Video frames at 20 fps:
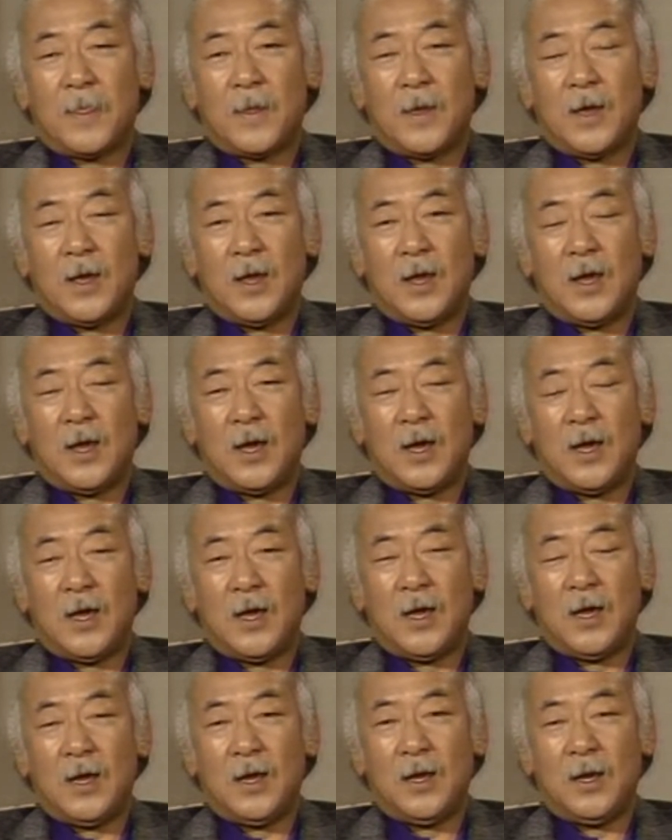I,
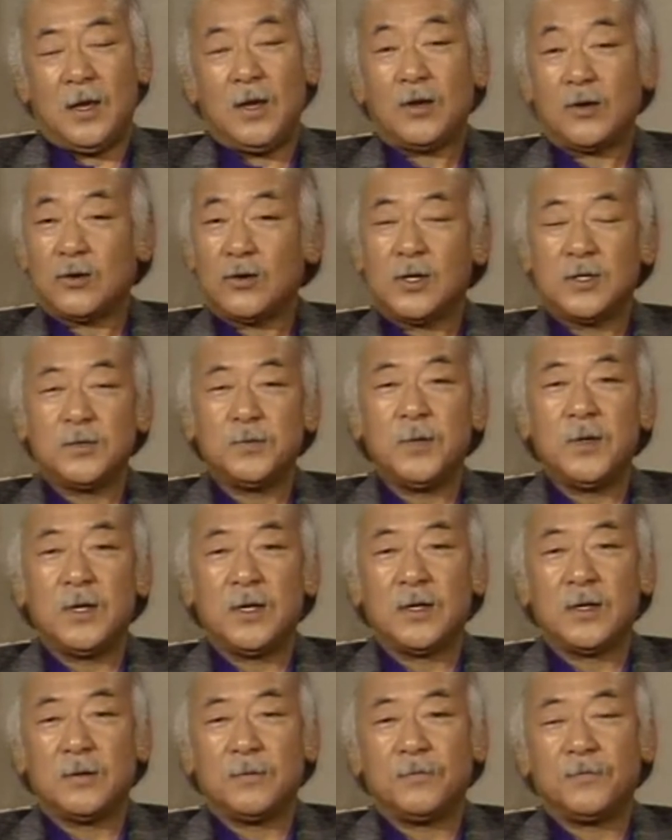I, it caused me
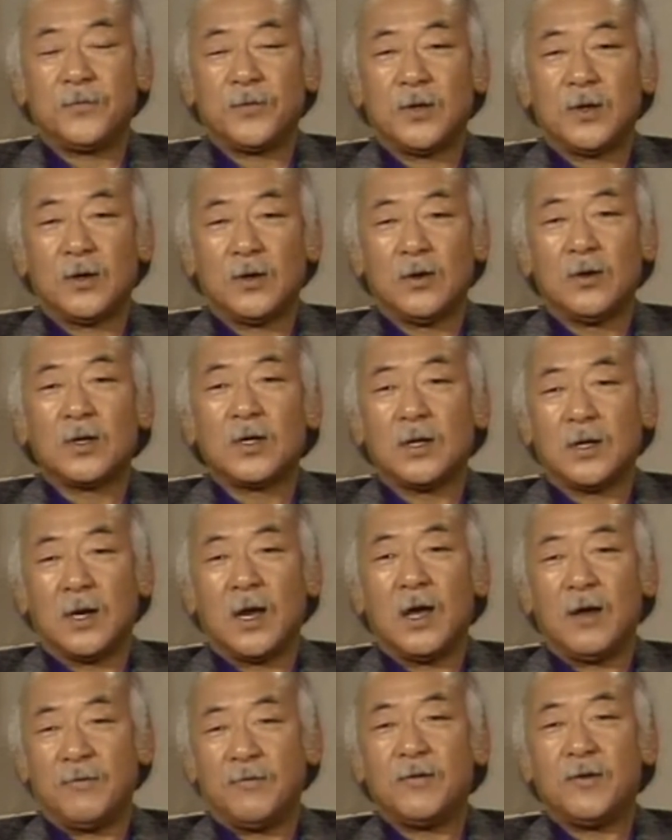to look at
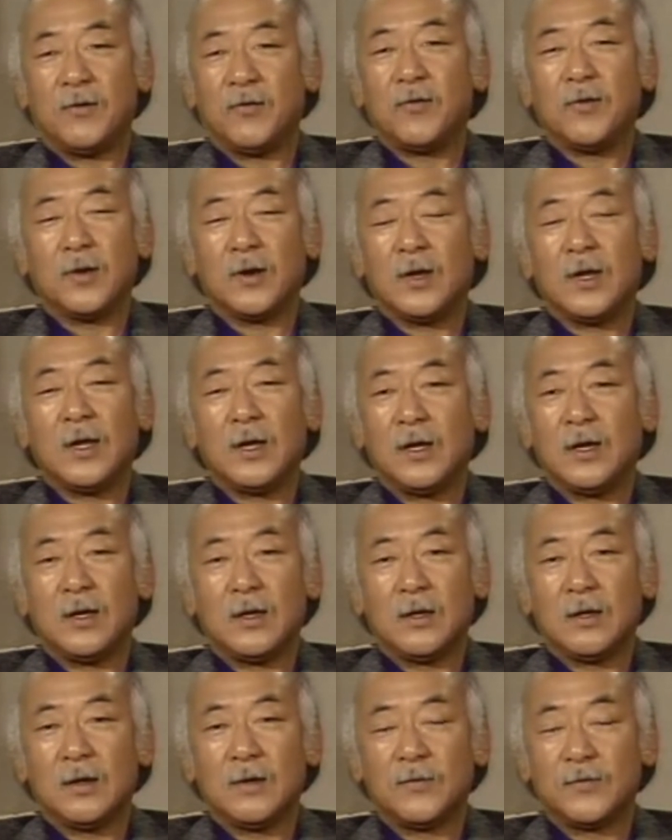life differently,
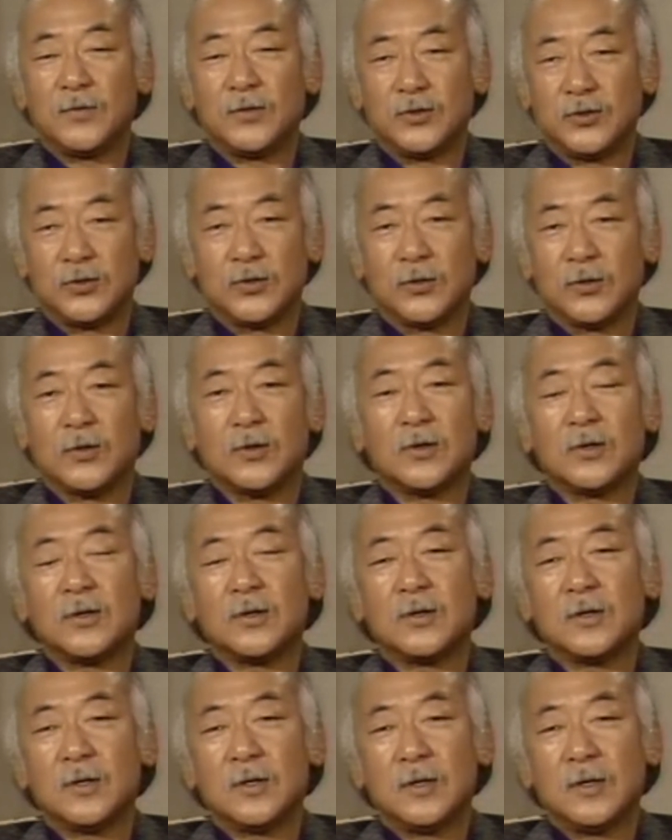for sure.
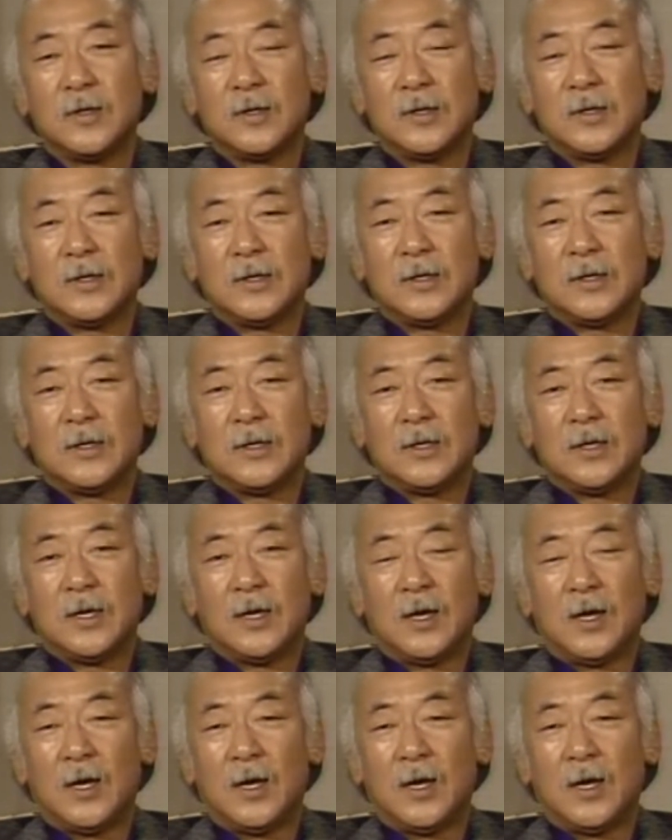I'm